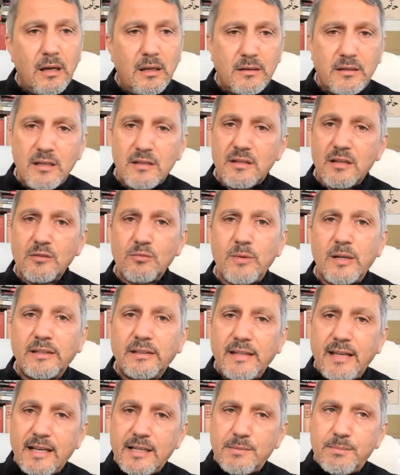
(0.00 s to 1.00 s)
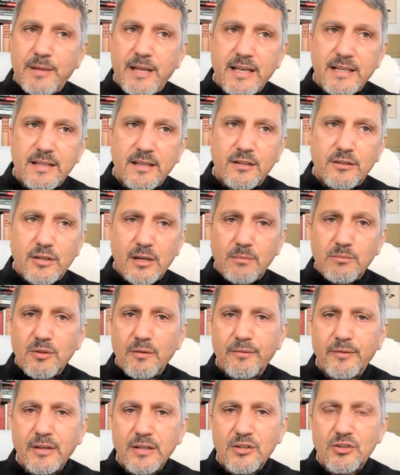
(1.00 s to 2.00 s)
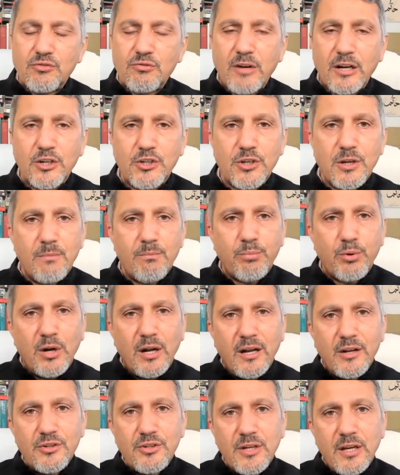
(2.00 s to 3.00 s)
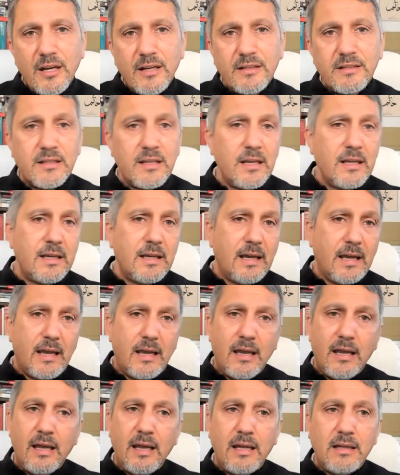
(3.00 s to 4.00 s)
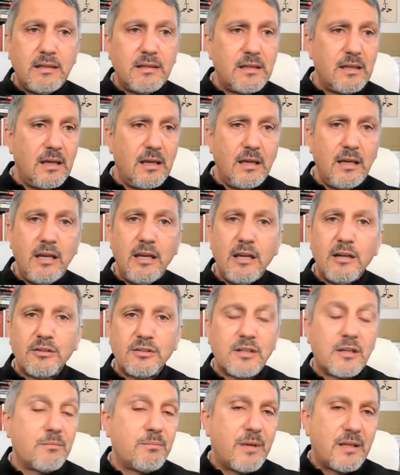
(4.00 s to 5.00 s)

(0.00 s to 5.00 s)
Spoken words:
This is what takes place in terms of construction projects, and here's it.